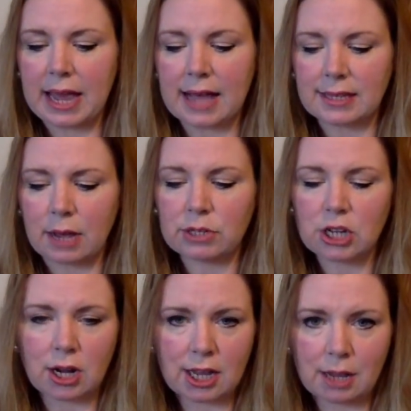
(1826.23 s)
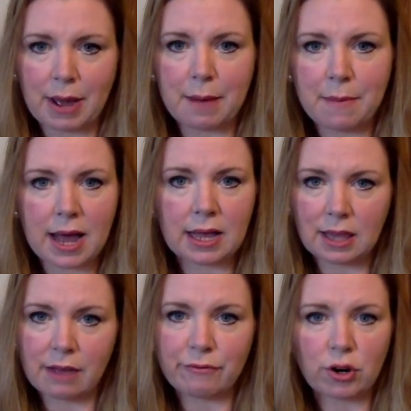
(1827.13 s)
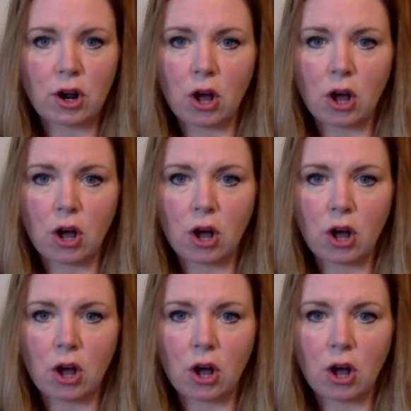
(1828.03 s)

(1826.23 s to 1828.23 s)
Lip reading: As I was talking about my love for